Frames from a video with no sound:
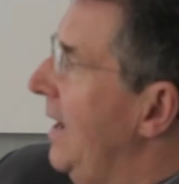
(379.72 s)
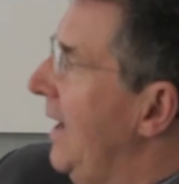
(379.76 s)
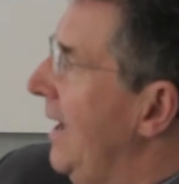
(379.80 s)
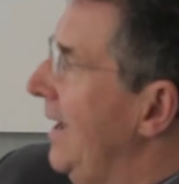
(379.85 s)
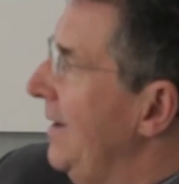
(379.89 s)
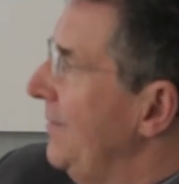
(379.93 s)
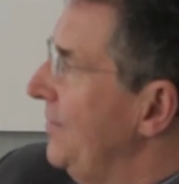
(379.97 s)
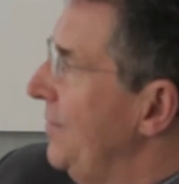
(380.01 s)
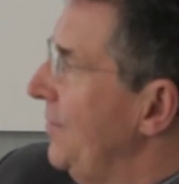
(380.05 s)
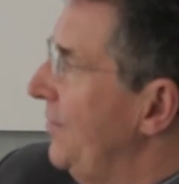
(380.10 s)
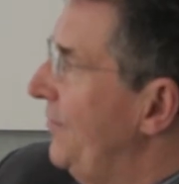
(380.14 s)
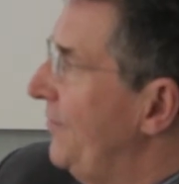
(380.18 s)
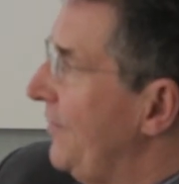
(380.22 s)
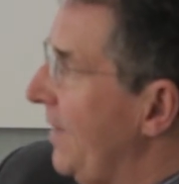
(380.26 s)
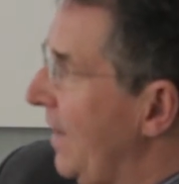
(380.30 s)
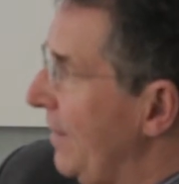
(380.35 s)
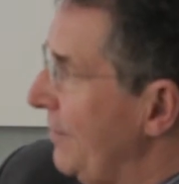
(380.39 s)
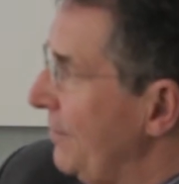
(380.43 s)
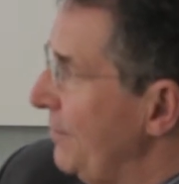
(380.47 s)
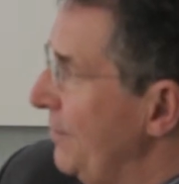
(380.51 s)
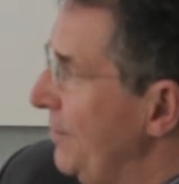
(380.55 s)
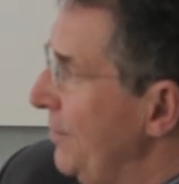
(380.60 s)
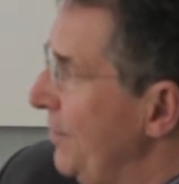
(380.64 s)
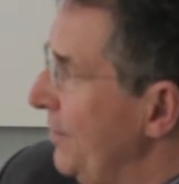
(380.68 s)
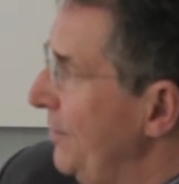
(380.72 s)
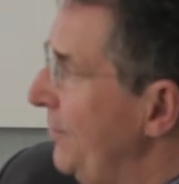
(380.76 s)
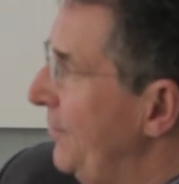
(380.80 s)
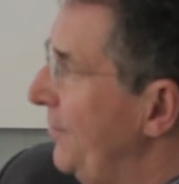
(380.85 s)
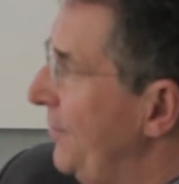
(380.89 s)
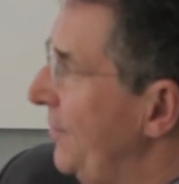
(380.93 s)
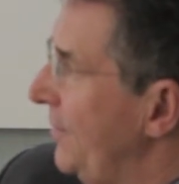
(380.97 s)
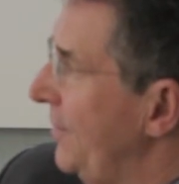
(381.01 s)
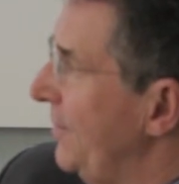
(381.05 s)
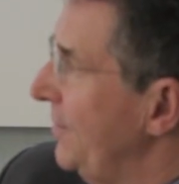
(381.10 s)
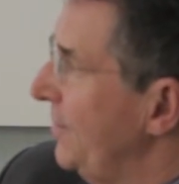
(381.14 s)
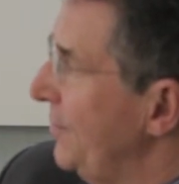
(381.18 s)
And the flat roof,
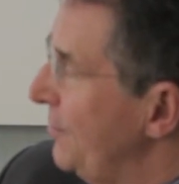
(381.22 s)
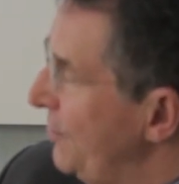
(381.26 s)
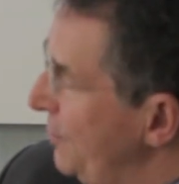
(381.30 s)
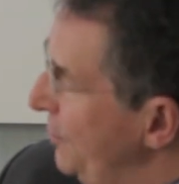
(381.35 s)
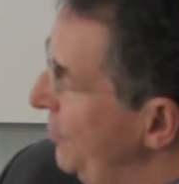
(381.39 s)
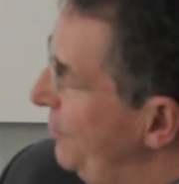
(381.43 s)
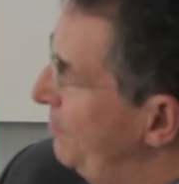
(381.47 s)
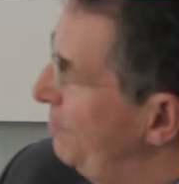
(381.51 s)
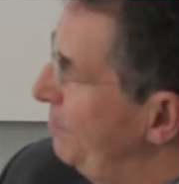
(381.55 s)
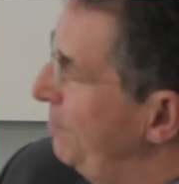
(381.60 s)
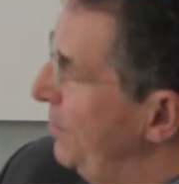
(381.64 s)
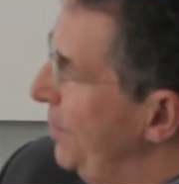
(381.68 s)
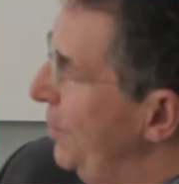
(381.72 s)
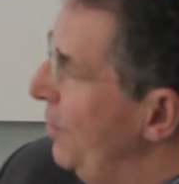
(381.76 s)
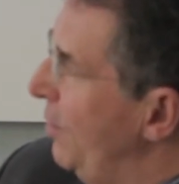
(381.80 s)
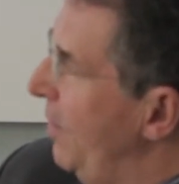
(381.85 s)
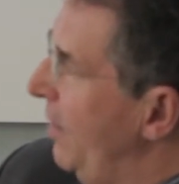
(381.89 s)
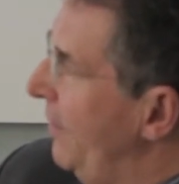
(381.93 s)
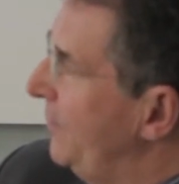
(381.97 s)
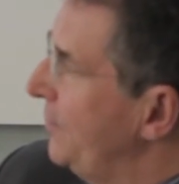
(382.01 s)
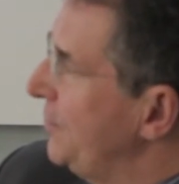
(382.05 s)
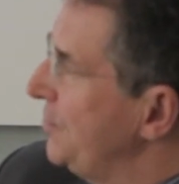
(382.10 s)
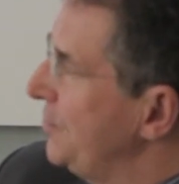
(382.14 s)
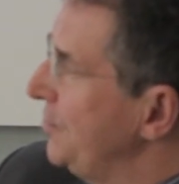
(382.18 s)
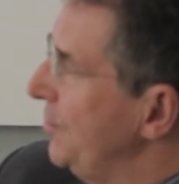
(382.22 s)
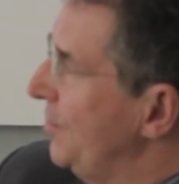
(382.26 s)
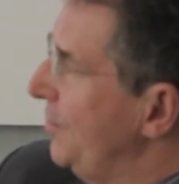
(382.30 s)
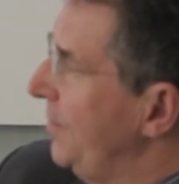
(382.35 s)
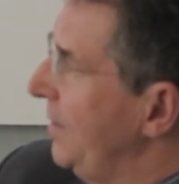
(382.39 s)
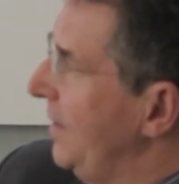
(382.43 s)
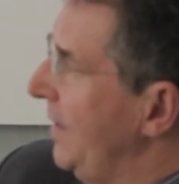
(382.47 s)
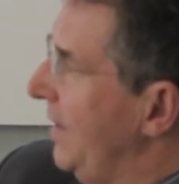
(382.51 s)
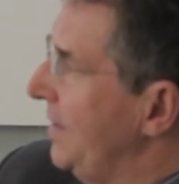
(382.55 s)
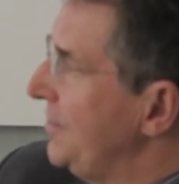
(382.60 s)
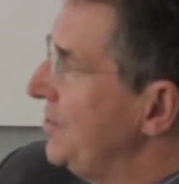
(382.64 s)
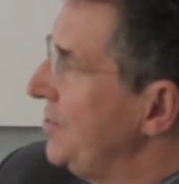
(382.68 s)
the roof blew off
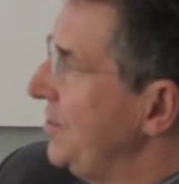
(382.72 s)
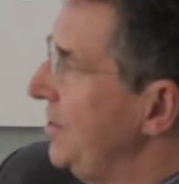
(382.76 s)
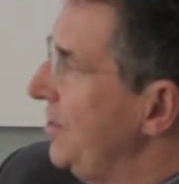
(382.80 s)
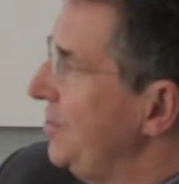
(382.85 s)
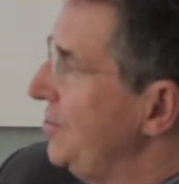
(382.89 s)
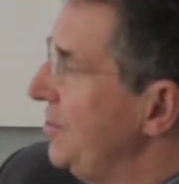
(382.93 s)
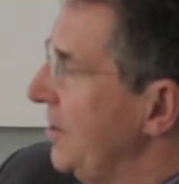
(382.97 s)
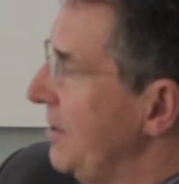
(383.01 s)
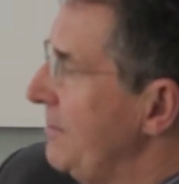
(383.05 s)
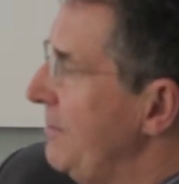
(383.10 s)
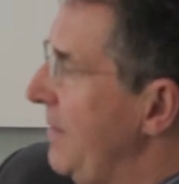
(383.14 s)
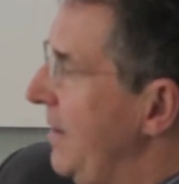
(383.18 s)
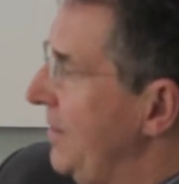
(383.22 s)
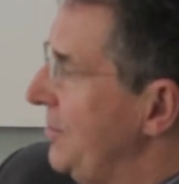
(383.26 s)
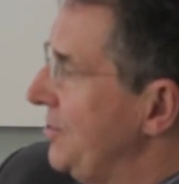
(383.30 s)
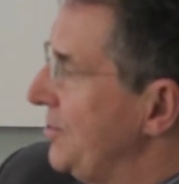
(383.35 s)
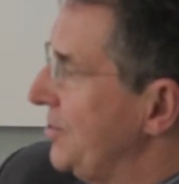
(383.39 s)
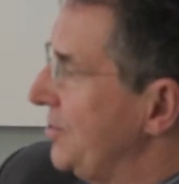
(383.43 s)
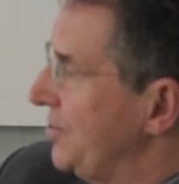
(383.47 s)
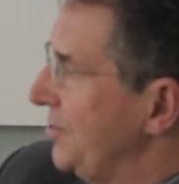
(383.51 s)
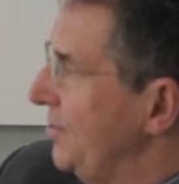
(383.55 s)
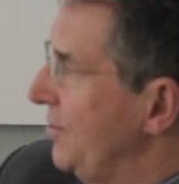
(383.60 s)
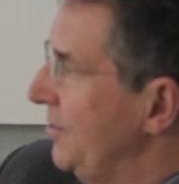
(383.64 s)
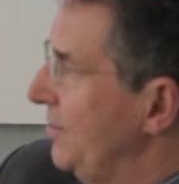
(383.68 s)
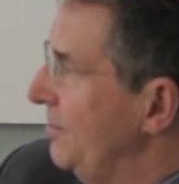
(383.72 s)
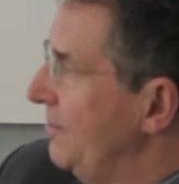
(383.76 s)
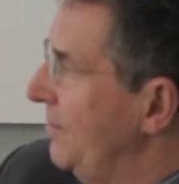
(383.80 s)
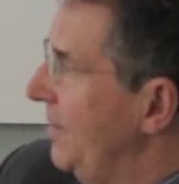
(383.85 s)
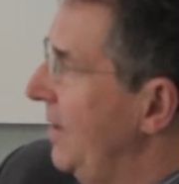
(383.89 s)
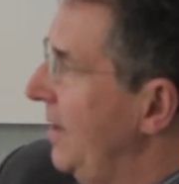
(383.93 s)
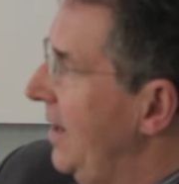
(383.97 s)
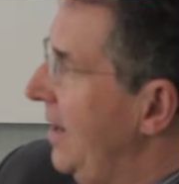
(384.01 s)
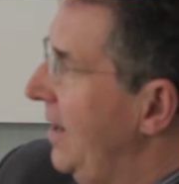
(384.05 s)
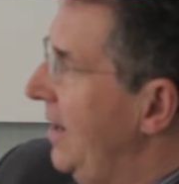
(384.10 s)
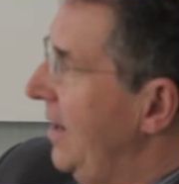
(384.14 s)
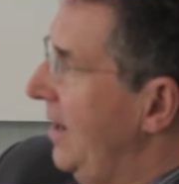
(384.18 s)
last year during a major storm.
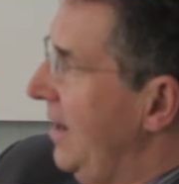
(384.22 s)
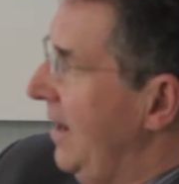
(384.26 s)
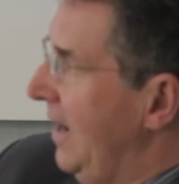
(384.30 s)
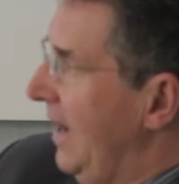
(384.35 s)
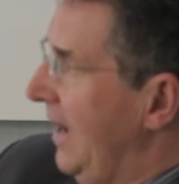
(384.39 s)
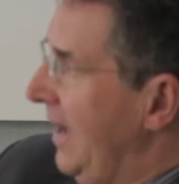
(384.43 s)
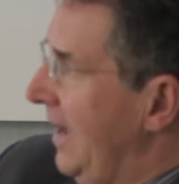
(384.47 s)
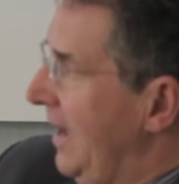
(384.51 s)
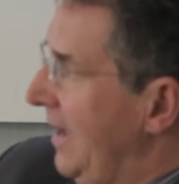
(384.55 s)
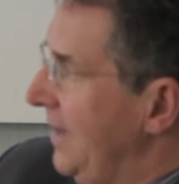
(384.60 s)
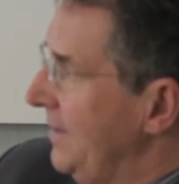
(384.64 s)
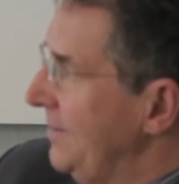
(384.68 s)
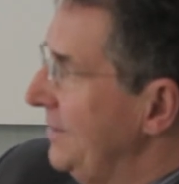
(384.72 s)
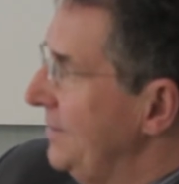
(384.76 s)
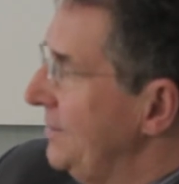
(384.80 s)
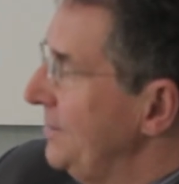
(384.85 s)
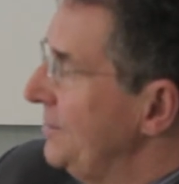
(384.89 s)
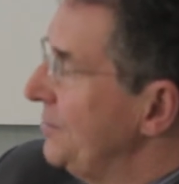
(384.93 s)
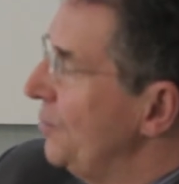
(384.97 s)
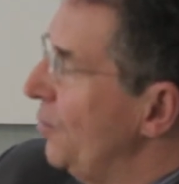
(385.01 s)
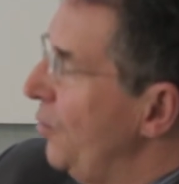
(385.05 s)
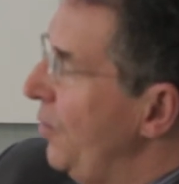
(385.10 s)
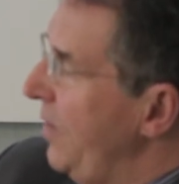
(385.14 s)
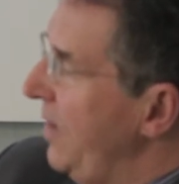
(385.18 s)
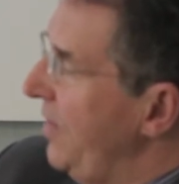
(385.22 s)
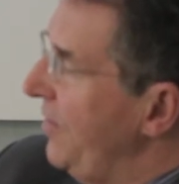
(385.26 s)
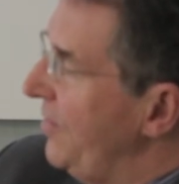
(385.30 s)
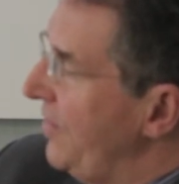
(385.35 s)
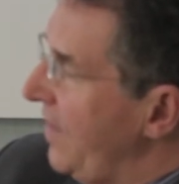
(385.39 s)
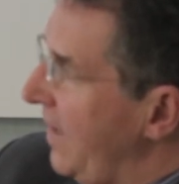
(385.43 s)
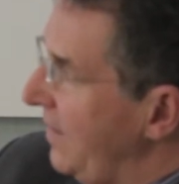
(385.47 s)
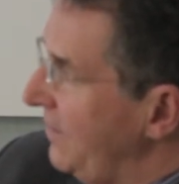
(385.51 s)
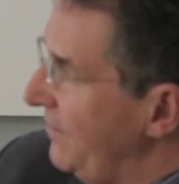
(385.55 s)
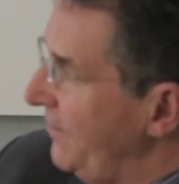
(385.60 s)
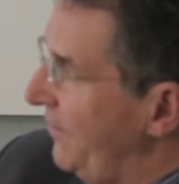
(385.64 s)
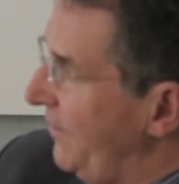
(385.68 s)
And we
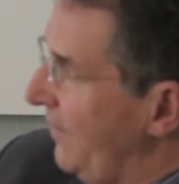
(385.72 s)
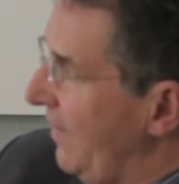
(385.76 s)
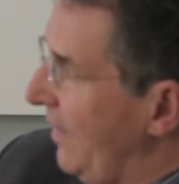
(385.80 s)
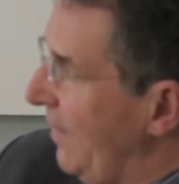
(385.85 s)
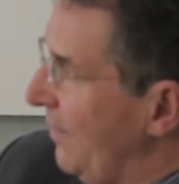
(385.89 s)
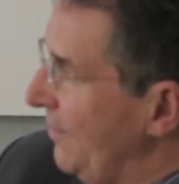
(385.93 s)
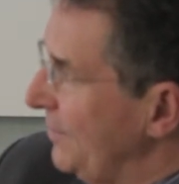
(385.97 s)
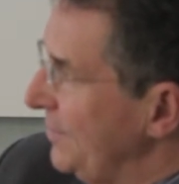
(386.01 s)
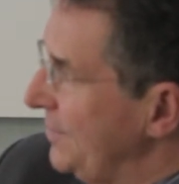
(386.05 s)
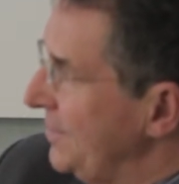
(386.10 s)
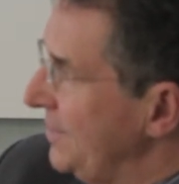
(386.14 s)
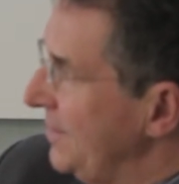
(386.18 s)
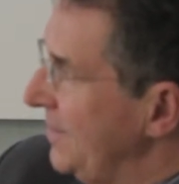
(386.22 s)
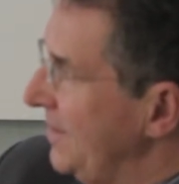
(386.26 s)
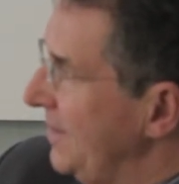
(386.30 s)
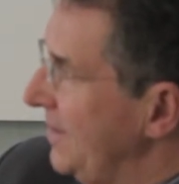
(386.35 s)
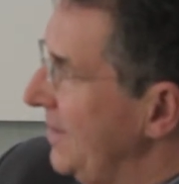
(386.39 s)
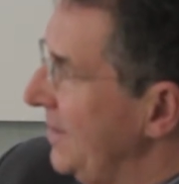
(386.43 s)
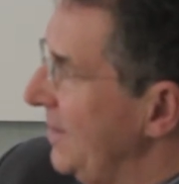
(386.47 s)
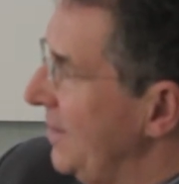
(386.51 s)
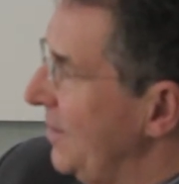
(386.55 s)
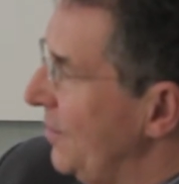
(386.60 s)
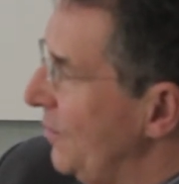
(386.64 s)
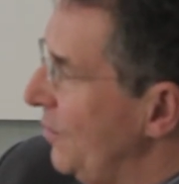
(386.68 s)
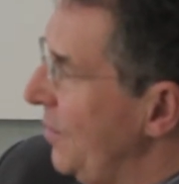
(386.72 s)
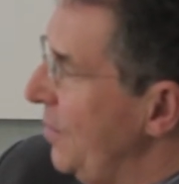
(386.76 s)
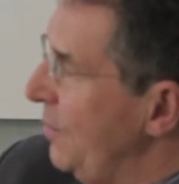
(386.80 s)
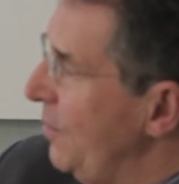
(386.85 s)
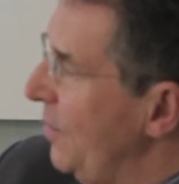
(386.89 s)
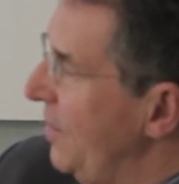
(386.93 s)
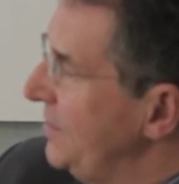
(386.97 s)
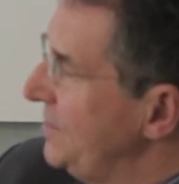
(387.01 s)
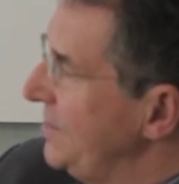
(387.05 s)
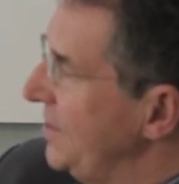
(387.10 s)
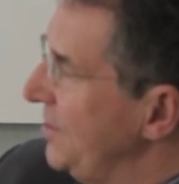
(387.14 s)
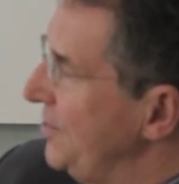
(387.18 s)
then found we
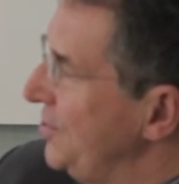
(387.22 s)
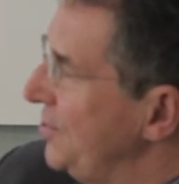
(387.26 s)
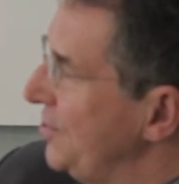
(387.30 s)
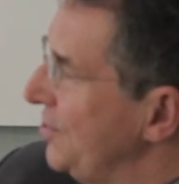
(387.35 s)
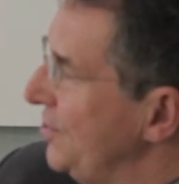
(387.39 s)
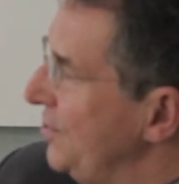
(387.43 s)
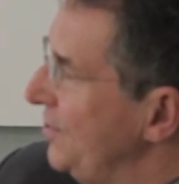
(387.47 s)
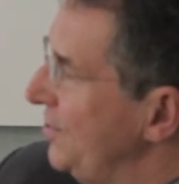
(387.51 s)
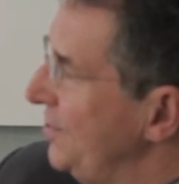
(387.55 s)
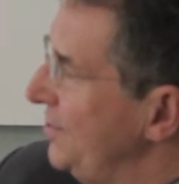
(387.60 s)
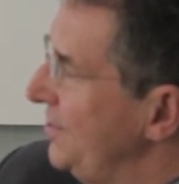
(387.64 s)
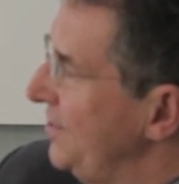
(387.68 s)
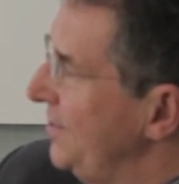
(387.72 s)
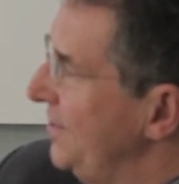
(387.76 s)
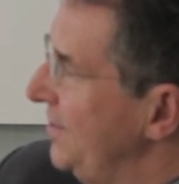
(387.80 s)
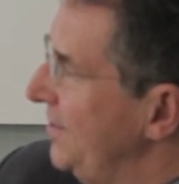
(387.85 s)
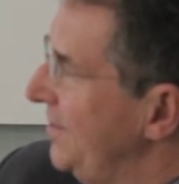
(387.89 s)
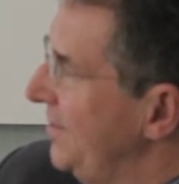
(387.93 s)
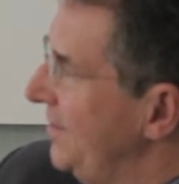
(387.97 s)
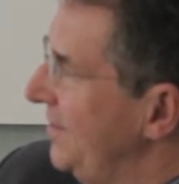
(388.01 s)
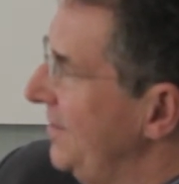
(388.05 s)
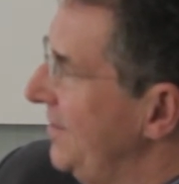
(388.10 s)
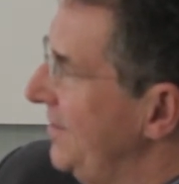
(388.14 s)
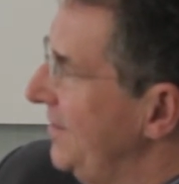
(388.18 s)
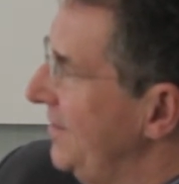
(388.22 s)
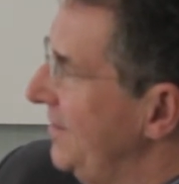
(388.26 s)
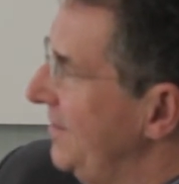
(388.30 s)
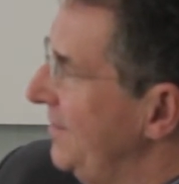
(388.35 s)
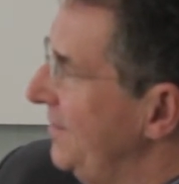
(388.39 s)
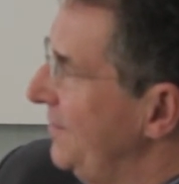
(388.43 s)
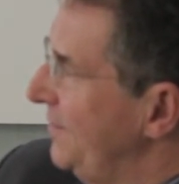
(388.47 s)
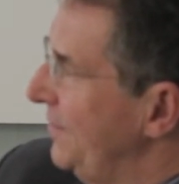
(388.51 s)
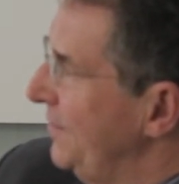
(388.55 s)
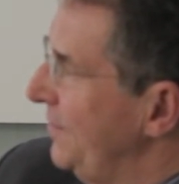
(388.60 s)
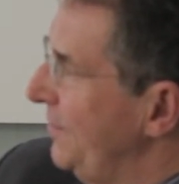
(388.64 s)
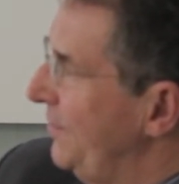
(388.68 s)
weren't insured
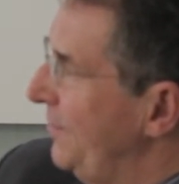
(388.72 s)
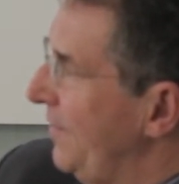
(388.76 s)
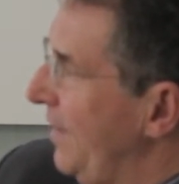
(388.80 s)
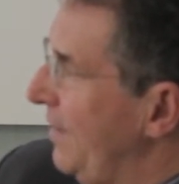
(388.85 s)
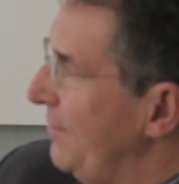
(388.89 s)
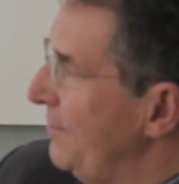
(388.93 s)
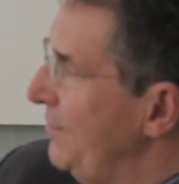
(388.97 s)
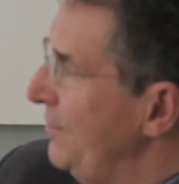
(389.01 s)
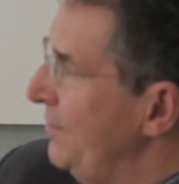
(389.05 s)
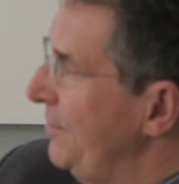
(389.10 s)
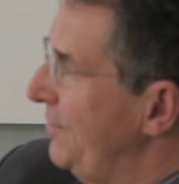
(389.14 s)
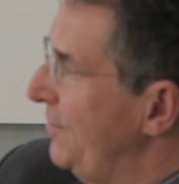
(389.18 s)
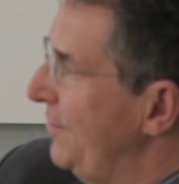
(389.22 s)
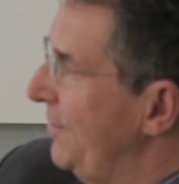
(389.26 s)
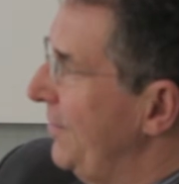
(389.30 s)
for the flat roof.